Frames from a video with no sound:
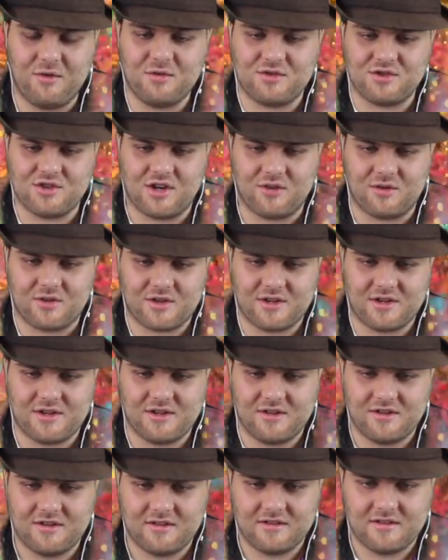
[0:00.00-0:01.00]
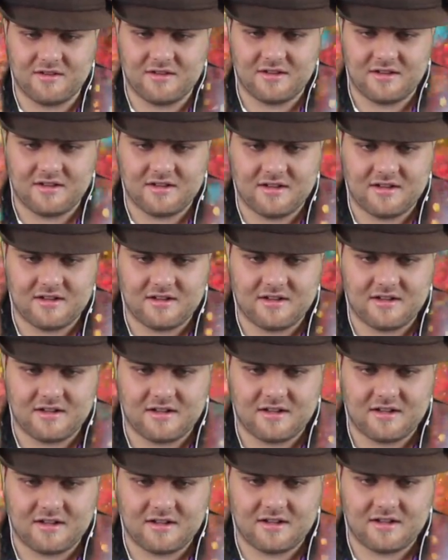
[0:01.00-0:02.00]
no joke.
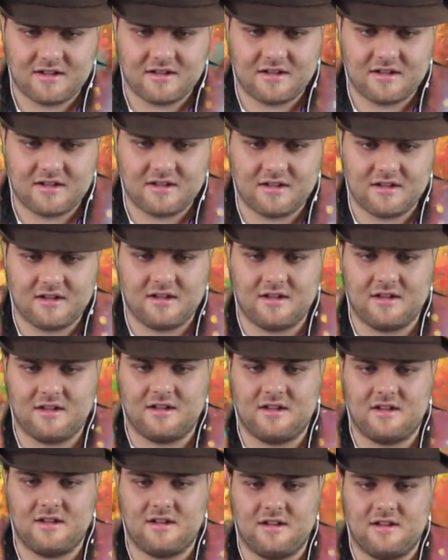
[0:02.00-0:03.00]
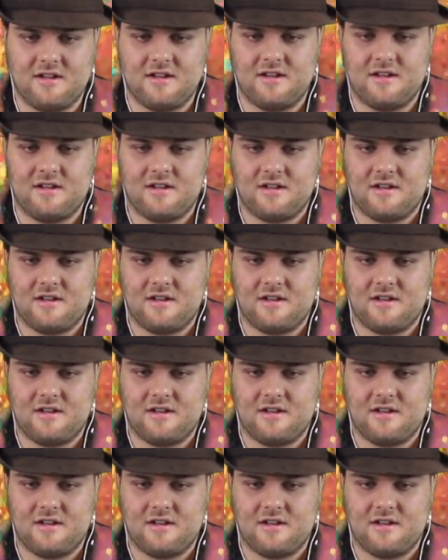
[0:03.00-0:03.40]
Hmm. What's wrong?